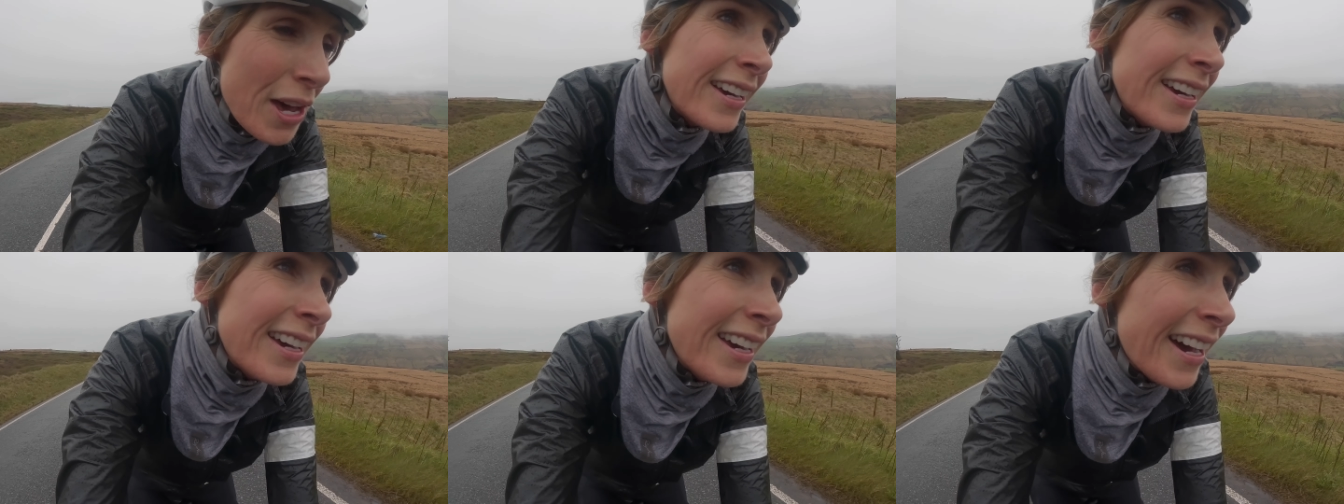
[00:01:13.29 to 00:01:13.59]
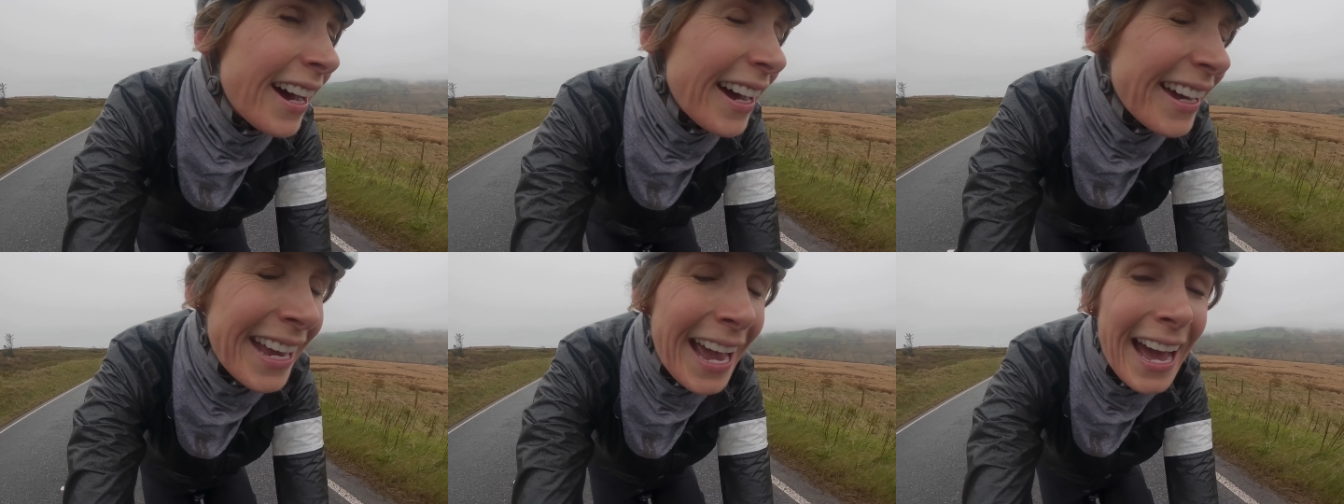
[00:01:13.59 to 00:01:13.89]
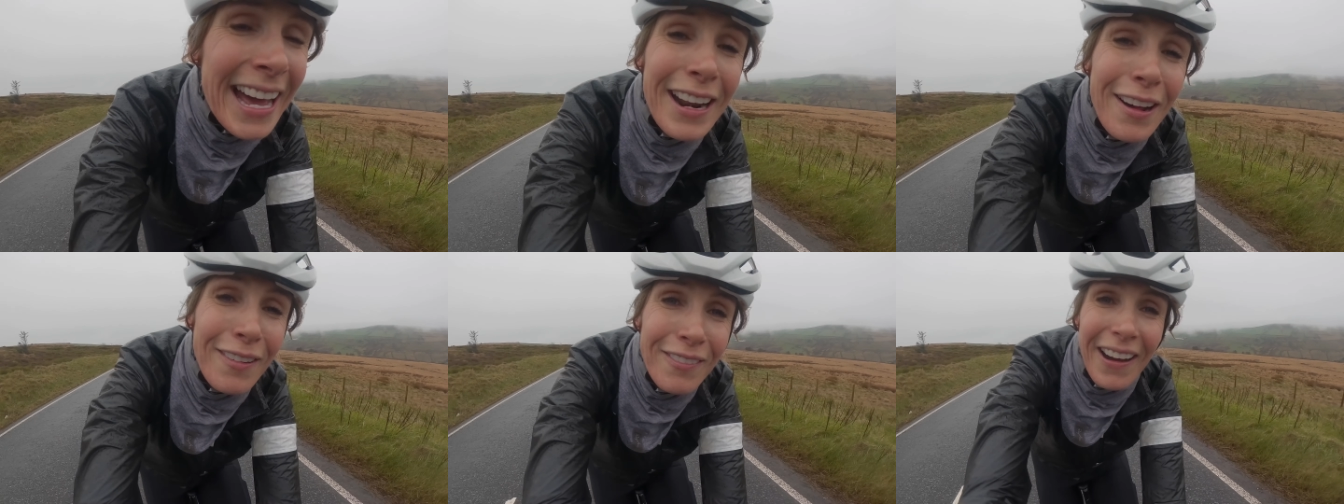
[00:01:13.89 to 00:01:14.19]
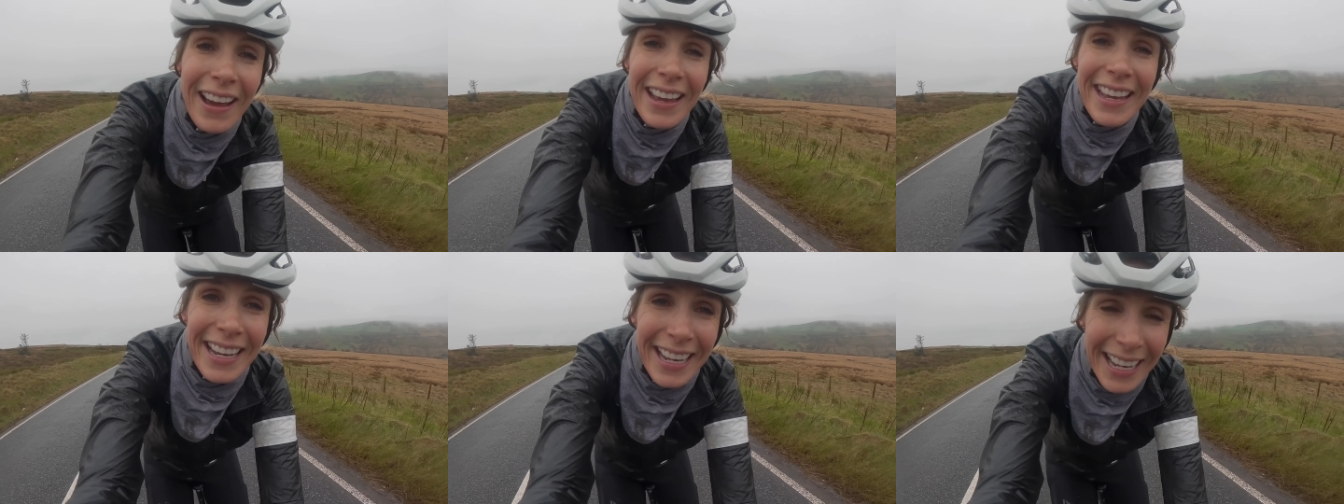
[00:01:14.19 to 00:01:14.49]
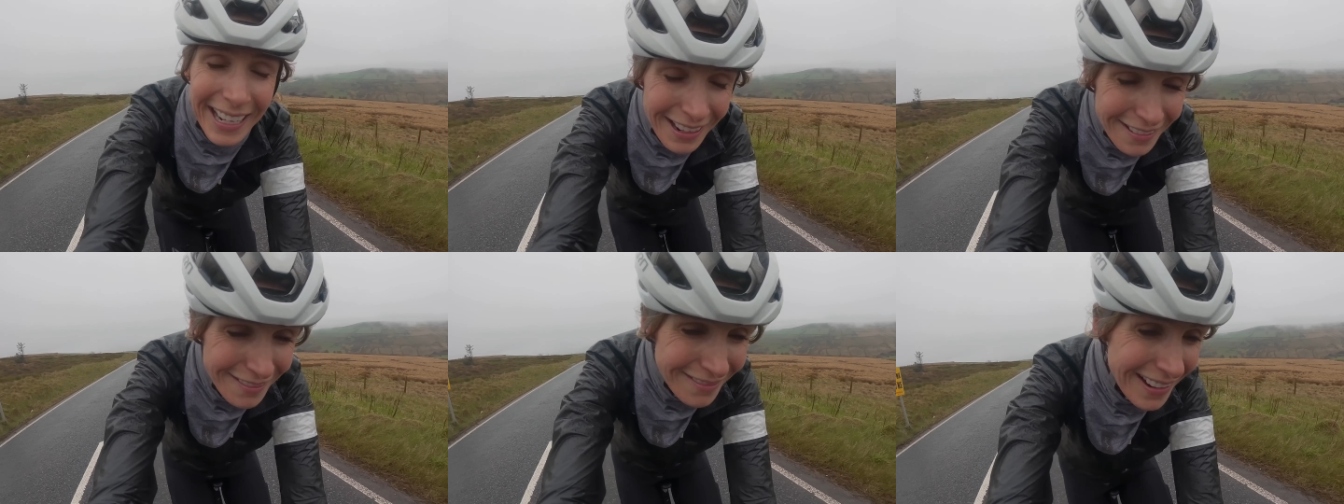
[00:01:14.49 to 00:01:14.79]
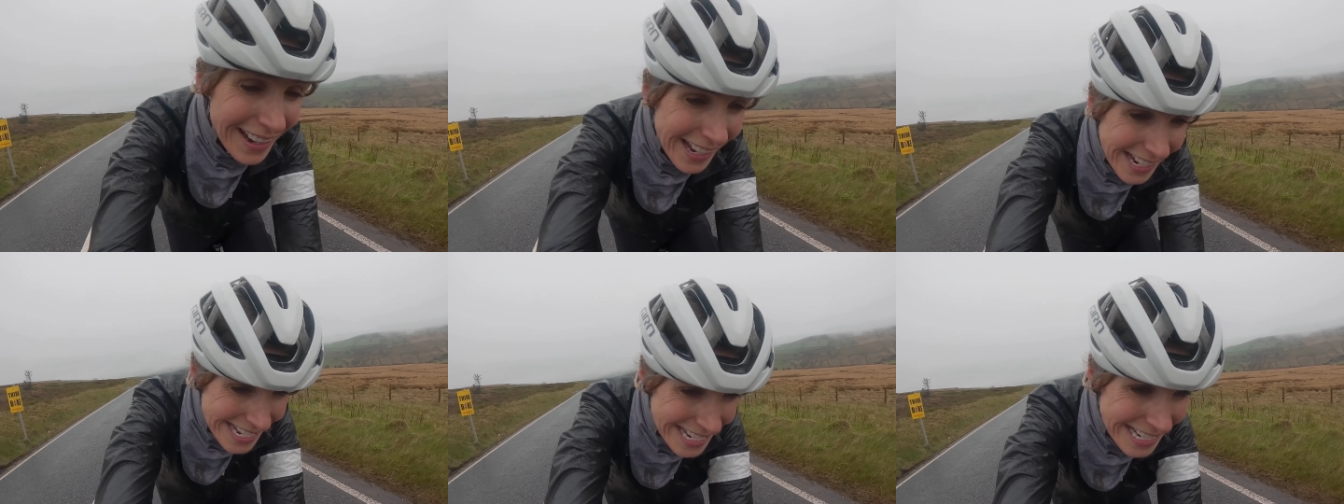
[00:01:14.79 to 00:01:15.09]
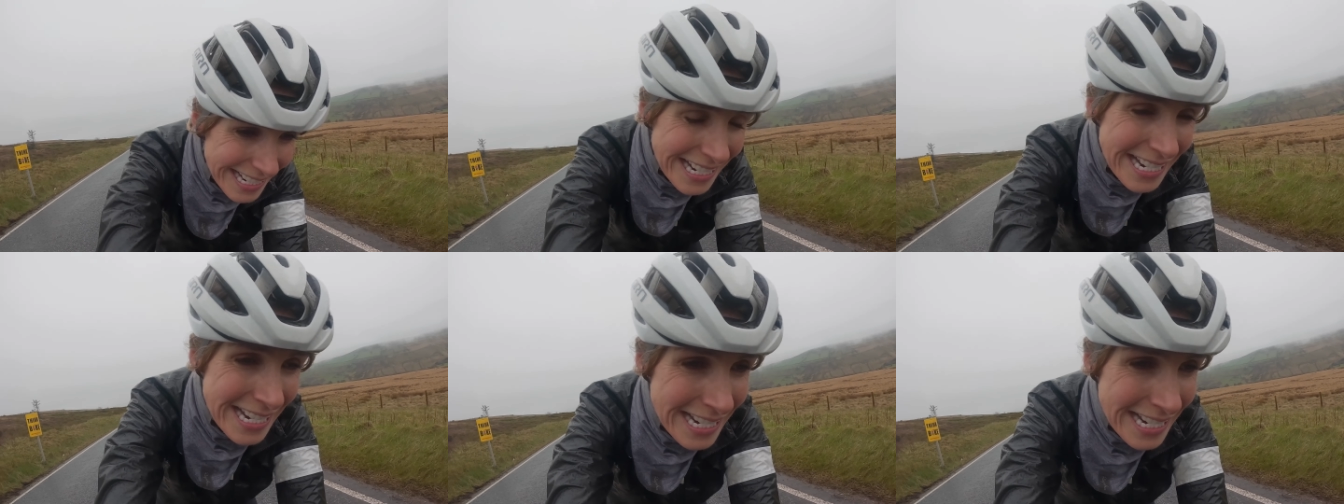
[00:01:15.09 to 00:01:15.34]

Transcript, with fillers: I cannot wait, I cannot wait!